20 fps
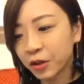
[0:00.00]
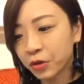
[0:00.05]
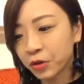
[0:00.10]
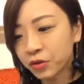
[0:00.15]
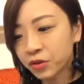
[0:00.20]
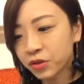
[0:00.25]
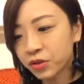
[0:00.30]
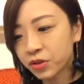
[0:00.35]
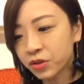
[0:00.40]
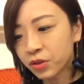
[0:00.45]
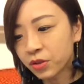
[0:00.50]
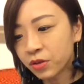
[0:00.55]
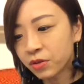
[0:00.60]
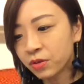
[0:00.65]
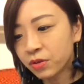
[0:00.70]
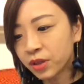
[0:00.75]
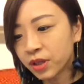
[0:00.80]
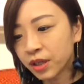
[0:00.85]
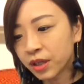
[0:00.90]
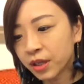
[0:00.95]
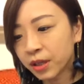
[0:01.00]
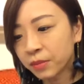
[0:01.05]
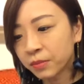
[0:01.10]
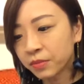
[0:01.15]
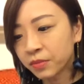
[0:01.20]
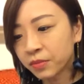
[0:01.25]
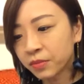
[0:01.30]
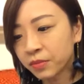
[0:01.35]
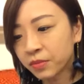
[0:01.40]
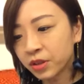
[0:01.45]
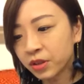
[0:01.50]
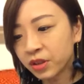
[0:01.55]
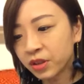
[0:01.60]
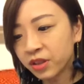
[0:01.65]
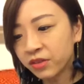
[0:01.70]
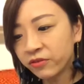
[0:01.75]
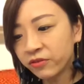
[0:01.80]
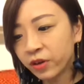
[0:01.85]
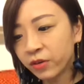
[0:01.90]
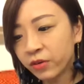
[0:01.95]
also you
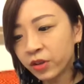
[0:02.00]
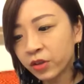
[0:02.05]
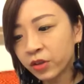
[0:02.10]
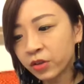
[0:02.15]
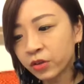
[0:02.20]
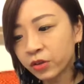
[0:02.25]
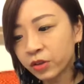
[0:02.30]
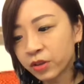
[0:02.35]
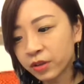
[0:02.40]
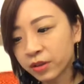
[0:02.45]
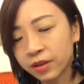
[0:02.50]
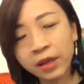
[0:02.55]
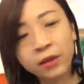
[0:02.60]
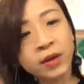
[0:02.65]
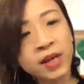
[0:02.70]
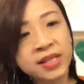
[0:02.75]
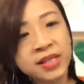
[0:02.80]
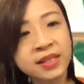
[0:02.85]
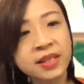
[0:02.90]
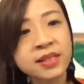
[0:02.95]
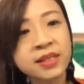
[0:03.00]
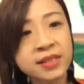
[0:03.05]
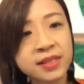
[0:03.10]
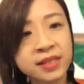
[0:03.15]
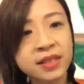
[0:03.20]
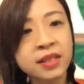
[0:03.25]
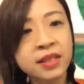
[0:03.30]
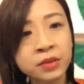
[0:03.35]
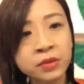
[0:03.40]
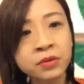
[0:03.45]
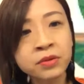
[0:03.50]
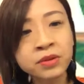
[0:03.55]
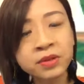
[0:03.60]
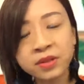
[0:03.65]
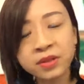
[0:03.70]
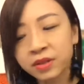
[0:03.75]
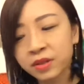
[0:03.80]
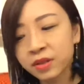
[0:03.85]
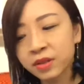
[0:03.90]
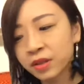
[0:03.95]
need very good, like I said,
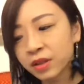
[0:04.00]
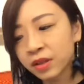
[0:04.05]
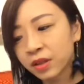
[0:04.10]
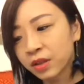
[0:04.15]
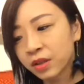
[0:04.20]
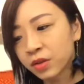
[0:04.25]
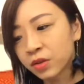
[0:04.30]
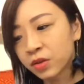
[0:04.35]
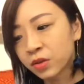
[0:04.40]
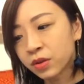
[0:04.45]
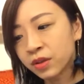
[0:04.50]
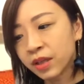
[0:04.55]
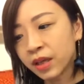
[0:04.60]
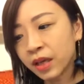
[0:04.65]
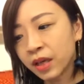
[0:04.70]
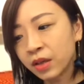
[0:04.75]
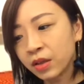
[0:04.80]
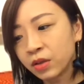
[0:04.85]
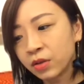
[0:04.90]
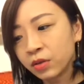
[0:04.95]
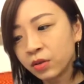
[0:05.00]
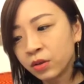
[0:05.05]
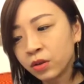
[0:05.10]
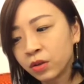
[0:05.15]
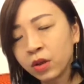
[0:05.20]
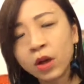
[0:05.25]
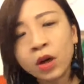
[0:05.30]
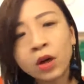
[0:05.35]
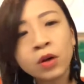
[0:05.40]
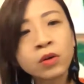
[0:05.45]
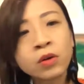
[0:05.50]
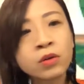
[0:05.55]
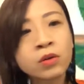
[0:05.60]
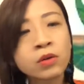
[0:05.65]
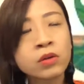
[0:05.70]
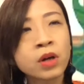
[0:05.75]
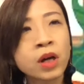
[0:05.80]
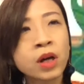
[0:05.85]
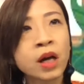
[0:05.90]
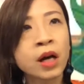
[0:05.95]
skills, so that
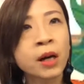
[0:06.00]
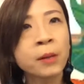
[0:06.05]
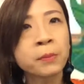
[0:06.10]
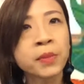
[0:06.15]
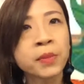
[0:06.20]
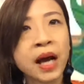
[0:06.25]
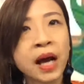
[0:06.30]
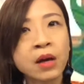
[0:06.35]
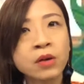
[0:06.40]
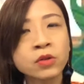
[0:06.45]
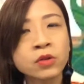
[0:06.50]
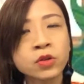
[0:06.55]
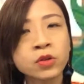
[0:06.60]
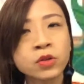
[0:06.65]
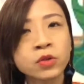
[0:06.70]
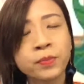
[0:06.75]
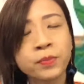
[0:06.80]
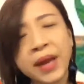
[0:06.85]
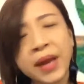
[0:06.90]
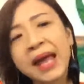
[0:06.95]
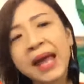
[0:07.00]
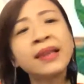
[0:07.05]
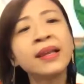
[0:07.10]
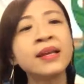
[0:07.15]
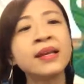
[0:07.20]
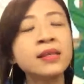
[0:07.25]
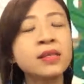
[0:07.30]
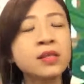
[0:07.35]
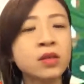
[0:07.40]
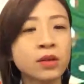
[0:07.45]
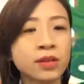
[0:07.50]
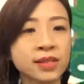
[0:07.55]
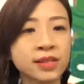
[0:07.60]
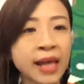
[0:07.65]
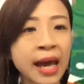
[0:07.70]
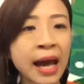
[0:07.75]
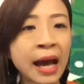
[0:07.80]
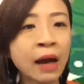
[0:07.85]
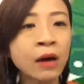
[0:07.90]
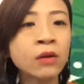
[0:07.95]
how to balance your
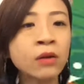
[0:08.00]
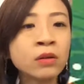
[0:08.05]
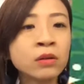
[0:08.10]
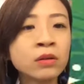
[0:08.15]
sound